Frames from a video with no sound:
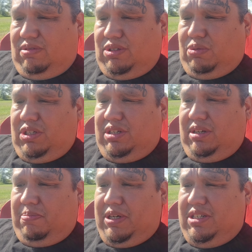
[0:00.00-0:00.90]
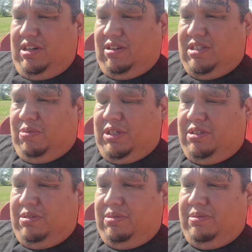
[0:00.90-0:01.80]
was worse than the prison yards I went
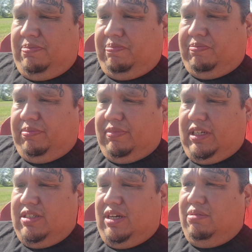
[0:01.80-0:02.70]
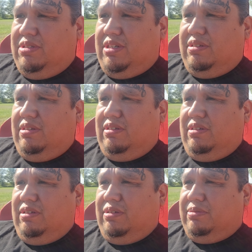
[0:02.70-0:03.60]
to. Because I was, a,
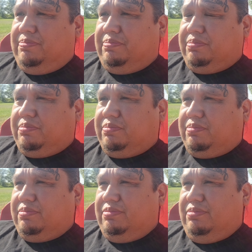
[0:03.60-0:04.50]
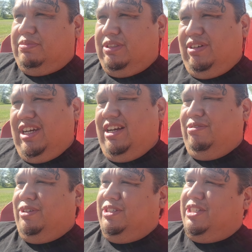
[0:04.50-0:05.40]
you know, I can't
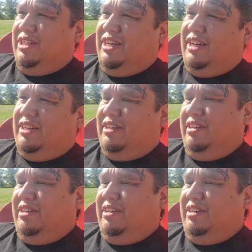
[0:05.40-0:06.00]
really say that.